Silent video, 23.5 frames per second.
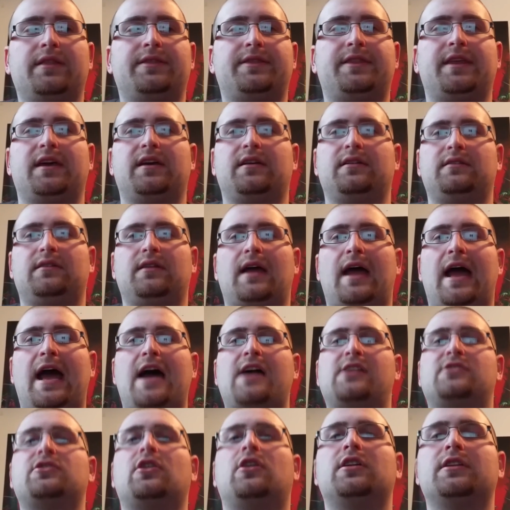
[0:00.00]
that
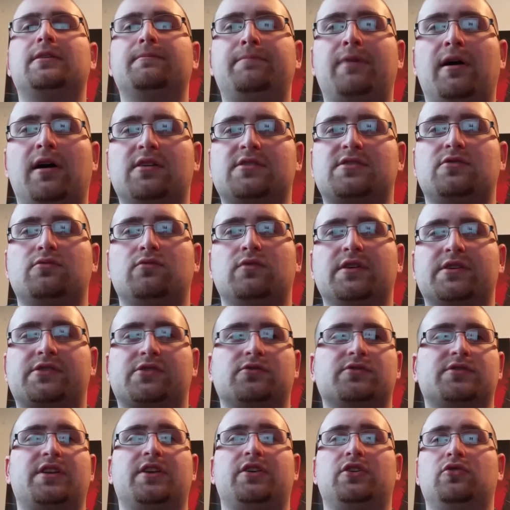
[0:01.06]
has all the bells and
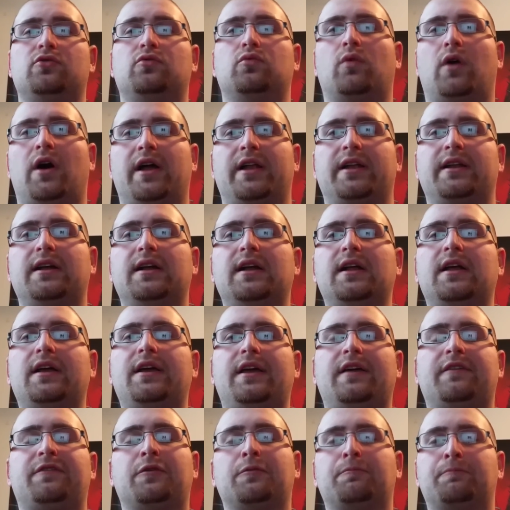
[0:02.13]
whistles that you'd want
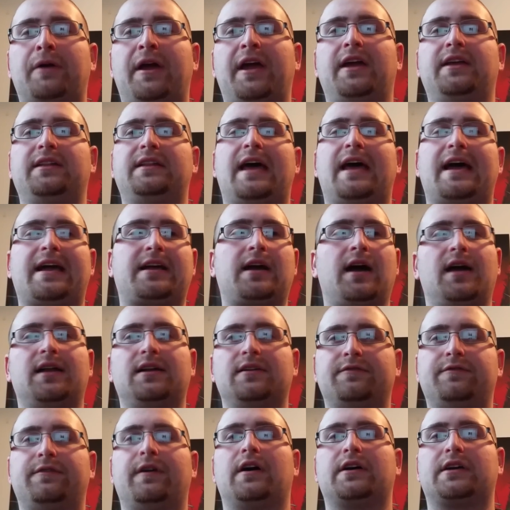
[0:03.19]
if you're paying that kind
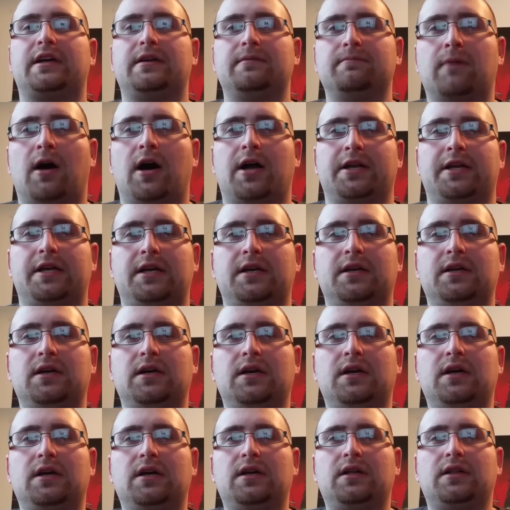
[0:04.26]
of fucking money.
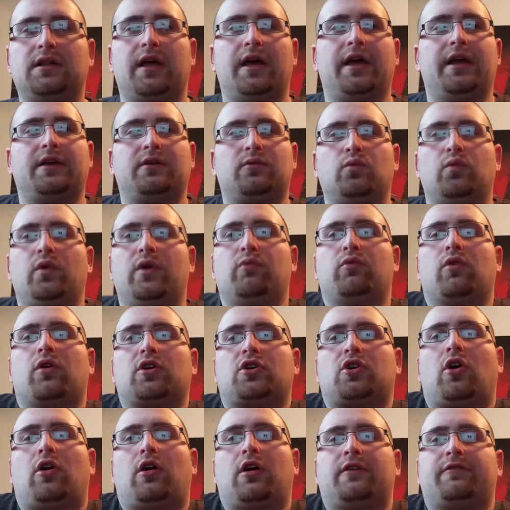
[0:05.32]
Like, we work
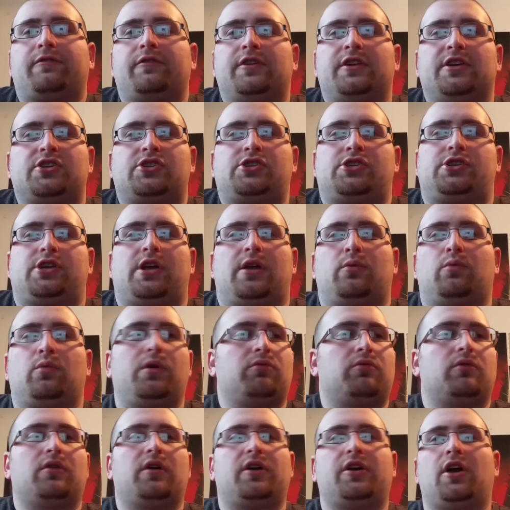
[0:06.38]
hard for this shit.
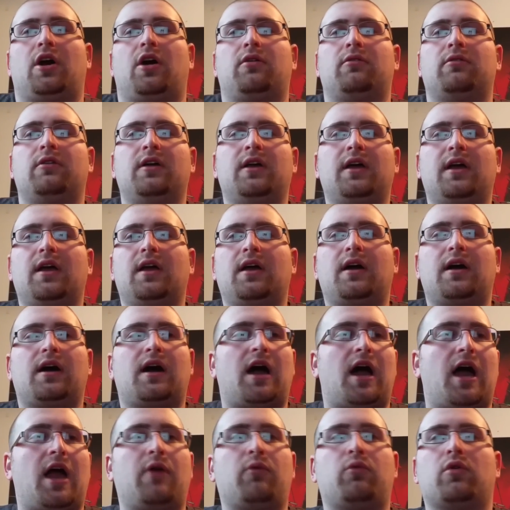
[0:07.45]

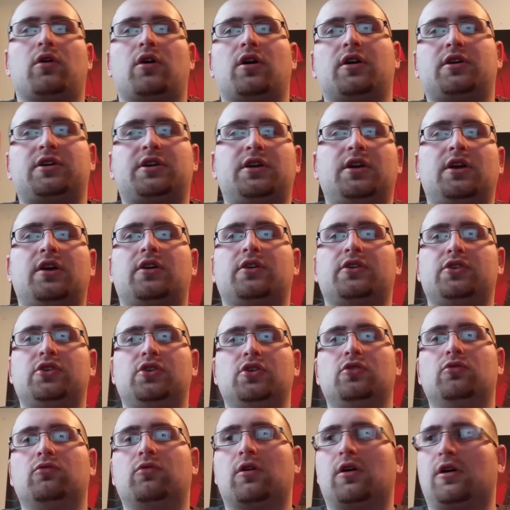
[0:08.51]
I work
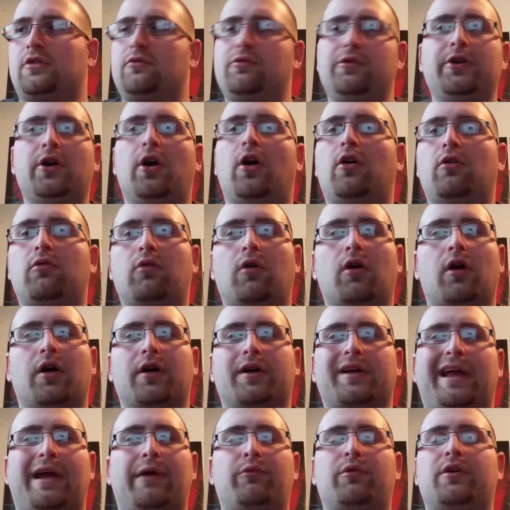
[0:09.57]
You work. We all
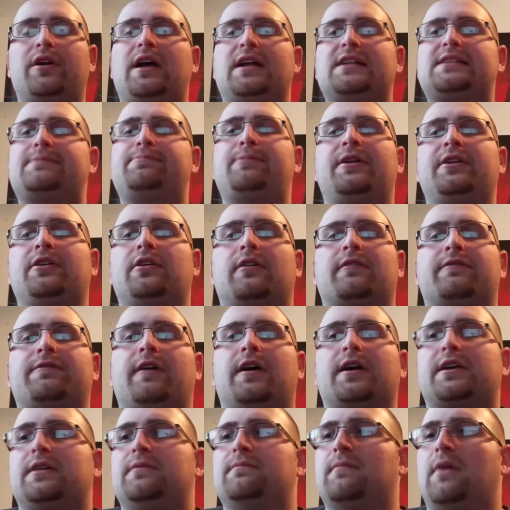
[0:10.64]
work. And we're not spending our
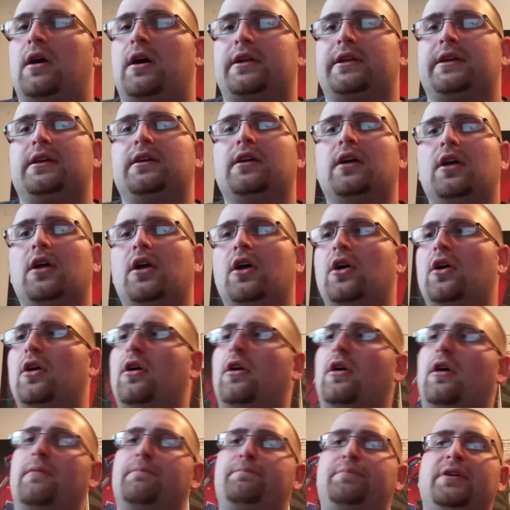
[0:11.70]
fucking money
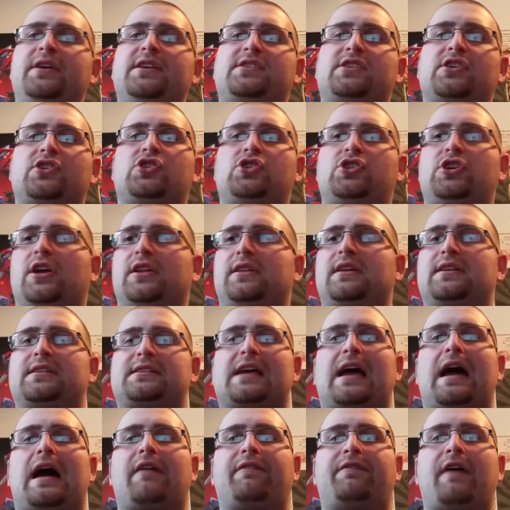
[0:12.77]
on piece of shit that's
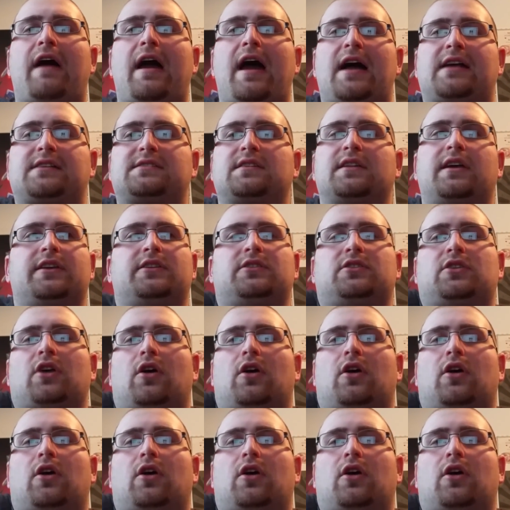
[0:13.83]
half-assed. Like,